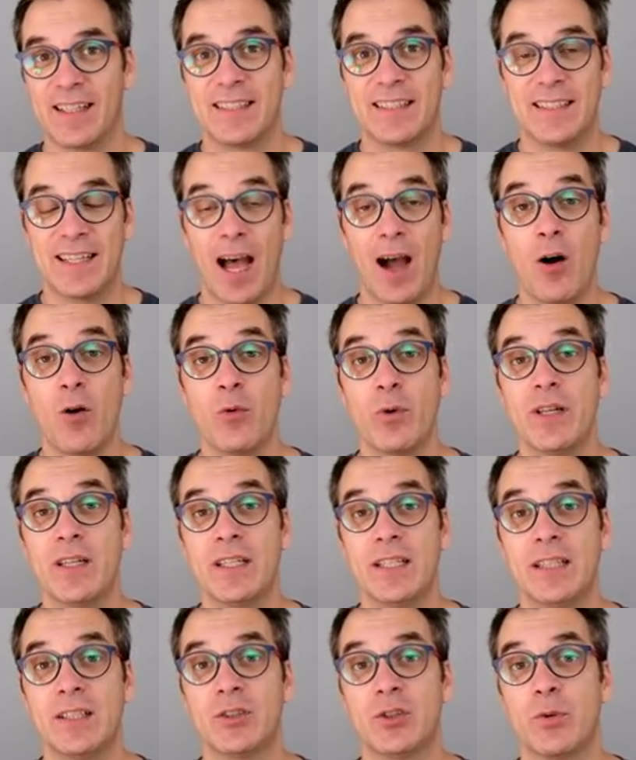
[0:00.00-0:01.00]
Now we
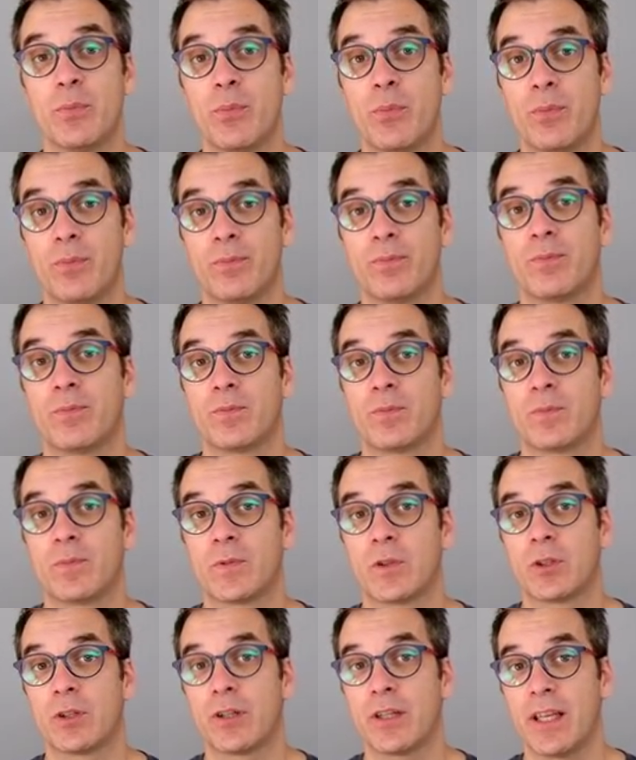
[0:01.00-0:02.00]
need to
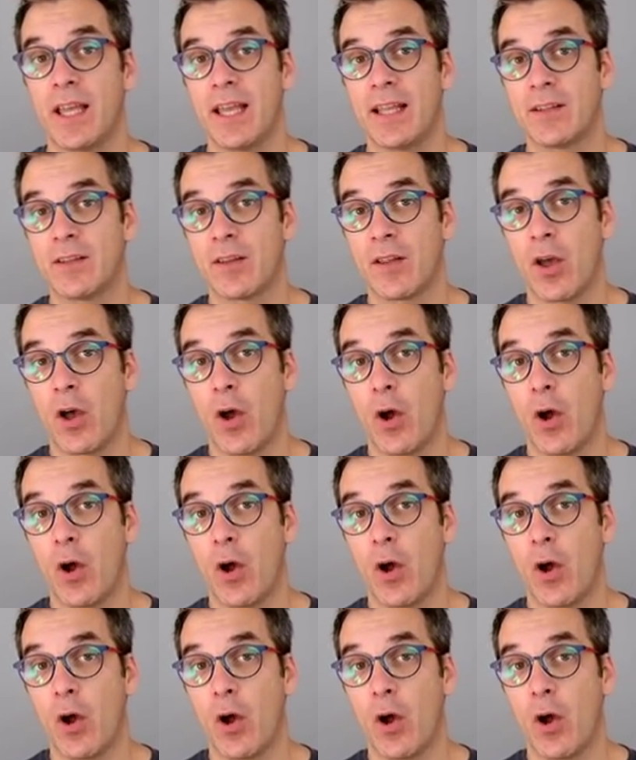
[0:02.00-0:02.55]
create